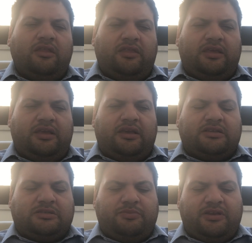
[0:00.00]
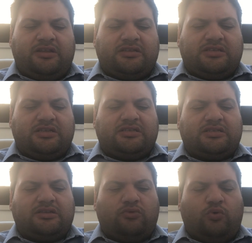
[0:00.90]
the
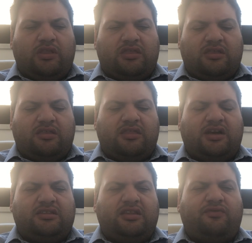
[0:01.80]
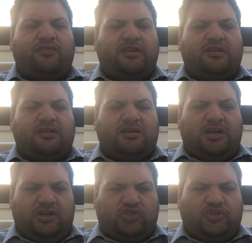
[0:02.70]
experiences with their different
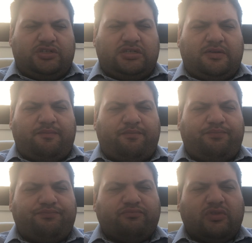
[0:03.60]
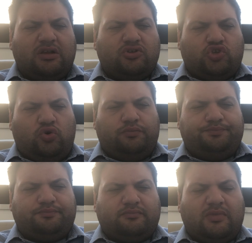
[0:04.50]
cultures. So,